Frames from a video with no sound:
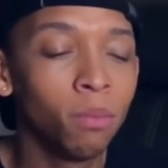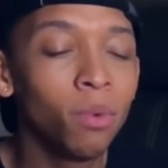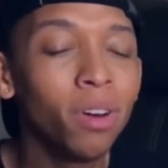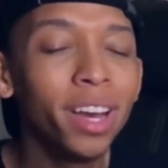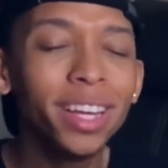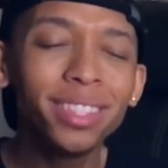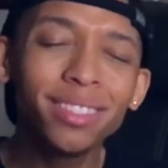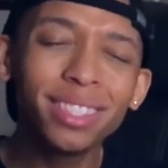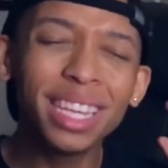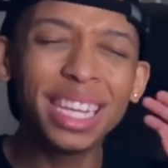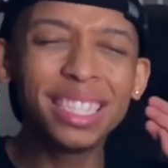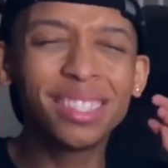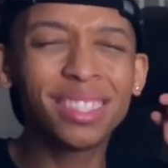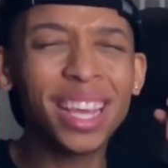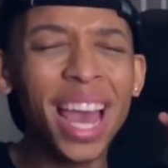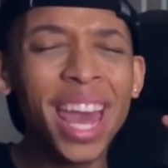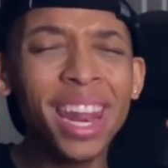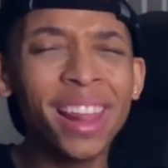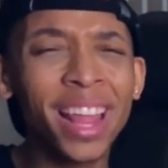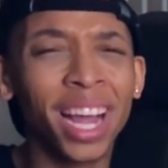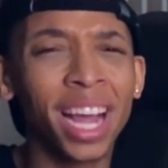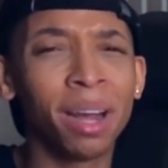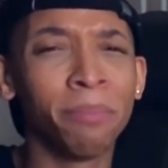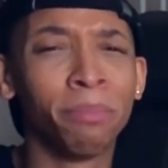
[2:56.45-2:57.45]
Well, it's
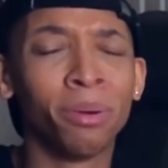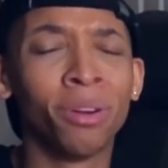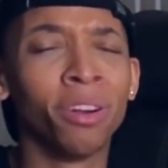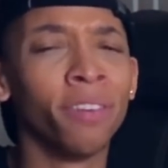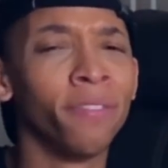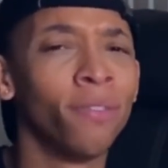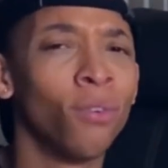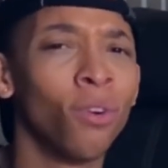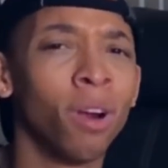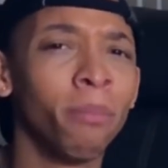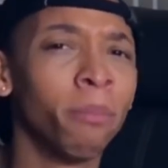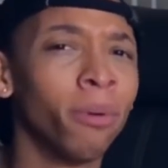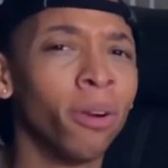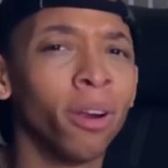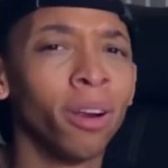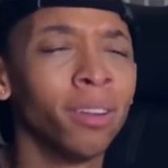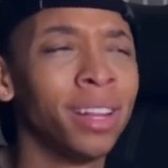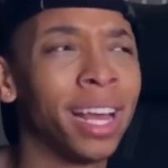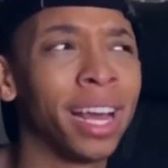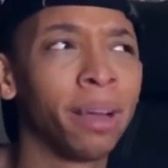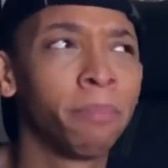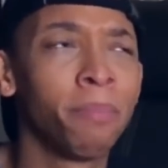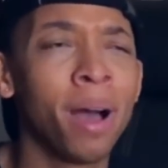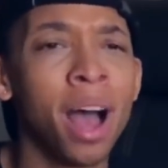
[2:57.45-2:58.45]
kind of like a performer,
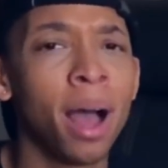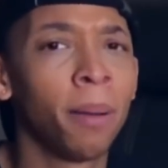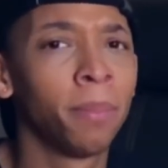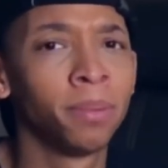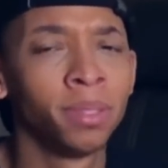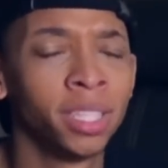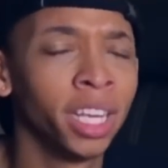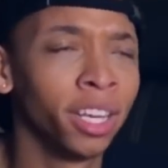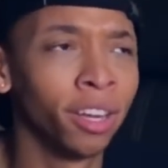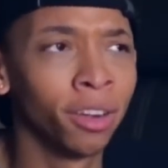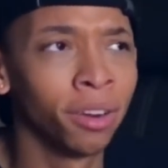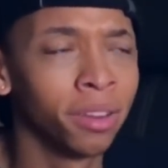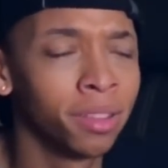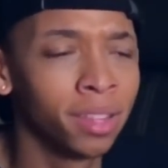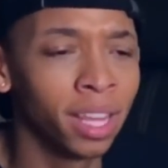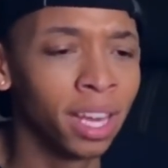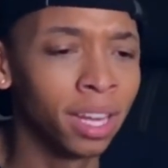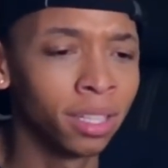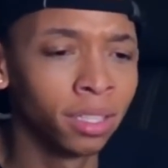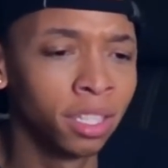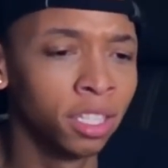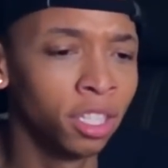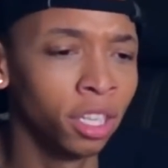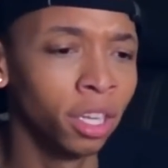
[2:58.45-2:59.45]
like pop singer thing to